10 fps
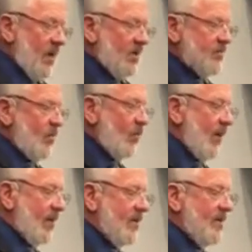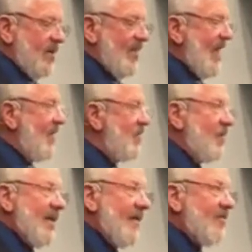gospel record,
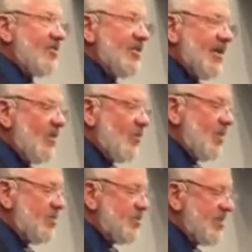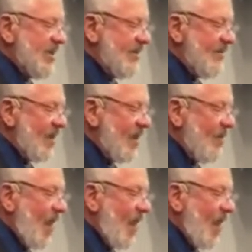Nathanael never did receive an